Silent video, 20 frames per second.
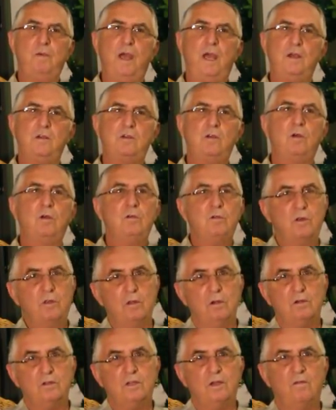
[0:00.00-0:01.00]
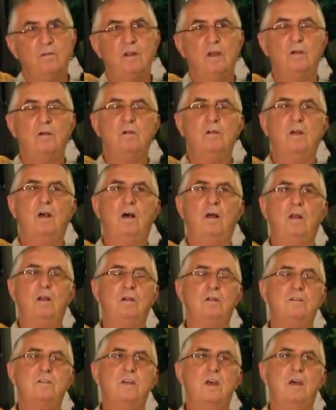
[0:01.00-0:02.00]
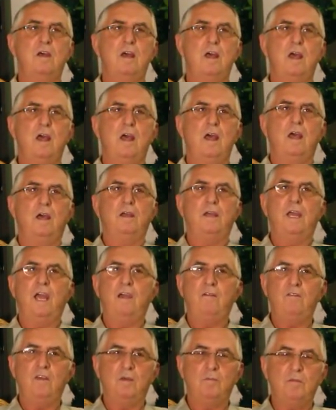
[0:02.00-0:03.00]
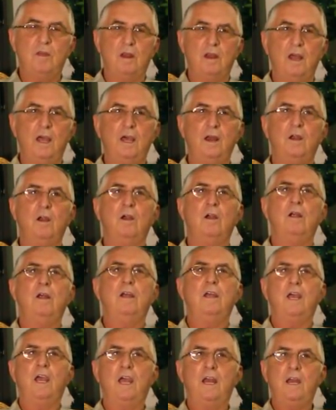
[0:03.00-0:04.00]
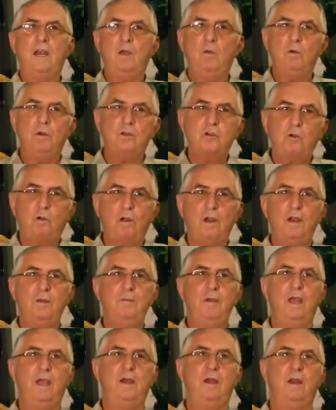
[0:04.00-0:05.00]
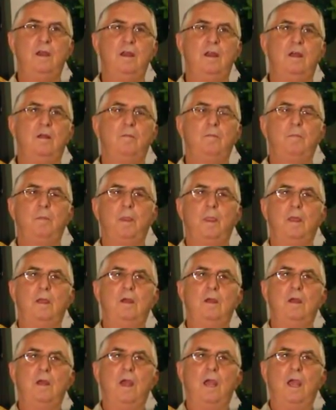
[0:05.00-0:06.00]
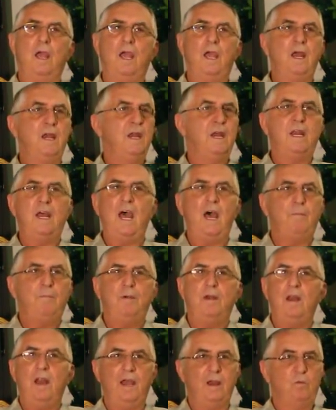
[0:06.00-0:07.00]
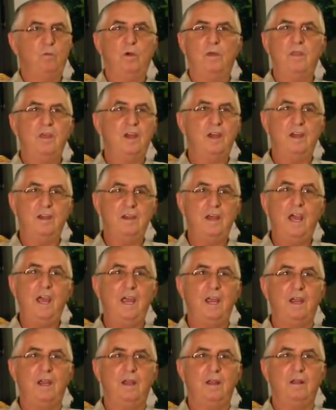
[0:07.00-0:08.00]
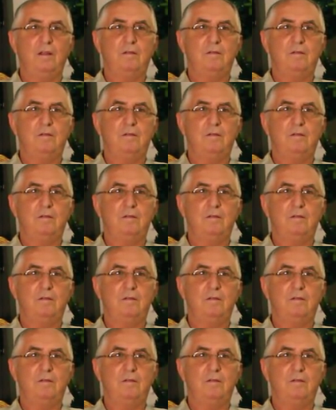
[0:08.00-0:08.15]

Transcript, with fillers: pesos, $700 gave them the letter, and he was cremated. And it happened like within a day.